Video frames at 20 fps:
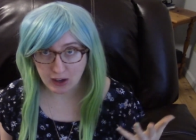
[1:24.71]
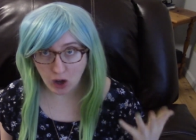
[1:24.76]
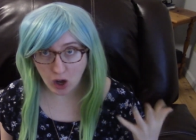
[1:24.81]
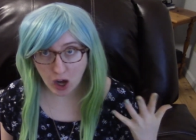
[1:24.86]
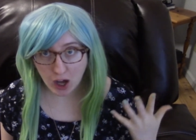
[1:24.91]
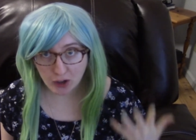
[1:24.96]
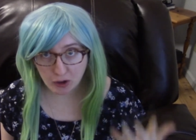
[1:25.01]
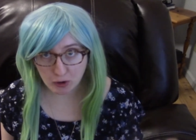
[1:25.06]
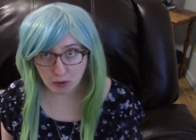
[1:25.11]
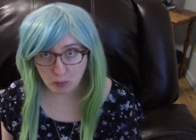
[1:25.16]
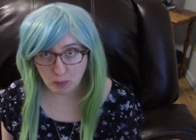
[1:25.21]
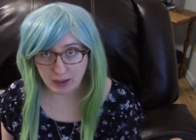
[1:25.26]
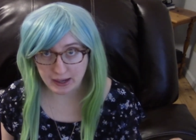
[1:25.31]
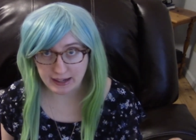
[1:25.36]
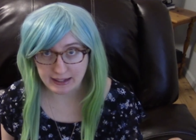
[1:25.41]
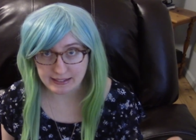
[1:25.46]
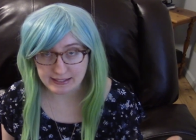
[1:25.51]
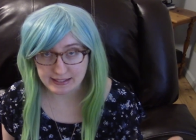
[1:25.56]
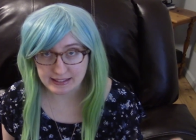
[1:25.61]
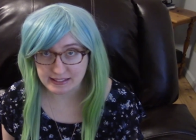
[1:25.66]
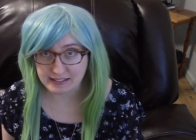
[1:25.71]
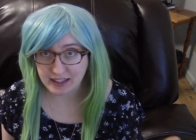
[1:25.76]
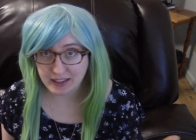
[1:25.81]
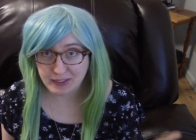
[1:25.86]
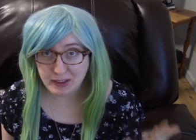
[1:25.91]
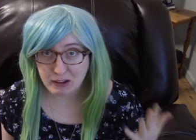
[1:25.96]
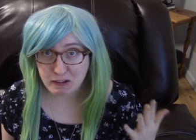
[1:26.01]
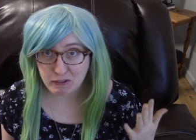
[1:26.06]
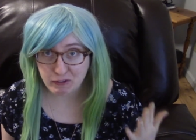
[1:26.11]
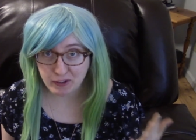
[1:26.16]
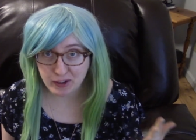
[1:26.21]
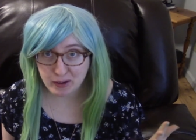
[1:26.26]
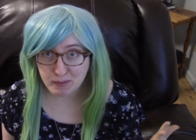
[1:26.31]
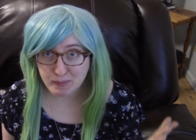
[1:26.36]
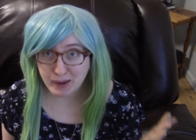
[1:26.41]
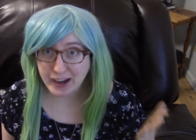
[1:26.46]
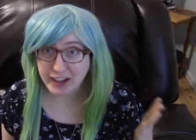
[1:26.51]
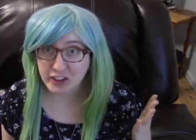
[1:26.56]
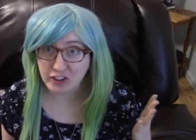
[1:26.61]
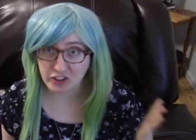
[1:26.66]
on her wigs is that they fit
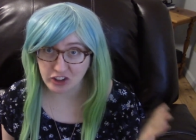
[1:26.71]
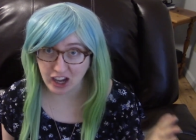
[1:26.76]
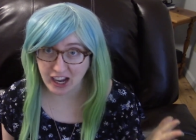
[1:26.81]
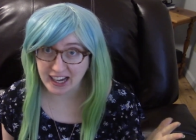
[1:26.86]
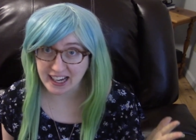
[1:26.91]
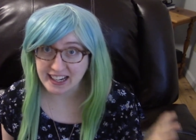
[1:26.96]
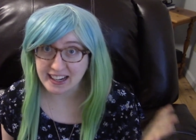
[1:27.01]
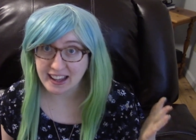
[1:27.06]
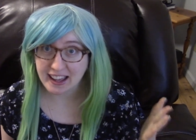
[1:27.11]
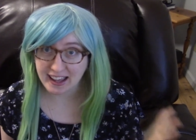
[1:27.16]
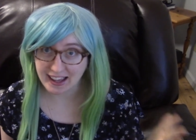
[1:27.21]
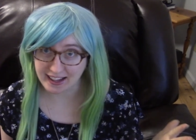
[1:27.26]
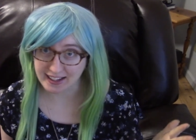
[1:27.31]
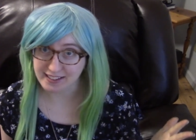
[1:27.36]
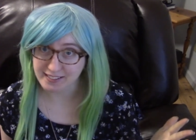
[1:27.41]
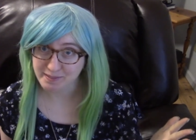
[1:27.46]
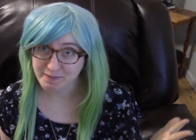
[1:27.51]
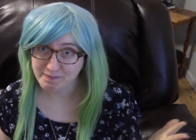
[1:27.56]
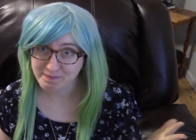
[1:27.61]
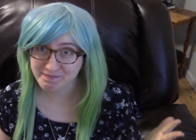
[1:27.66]
my giant head.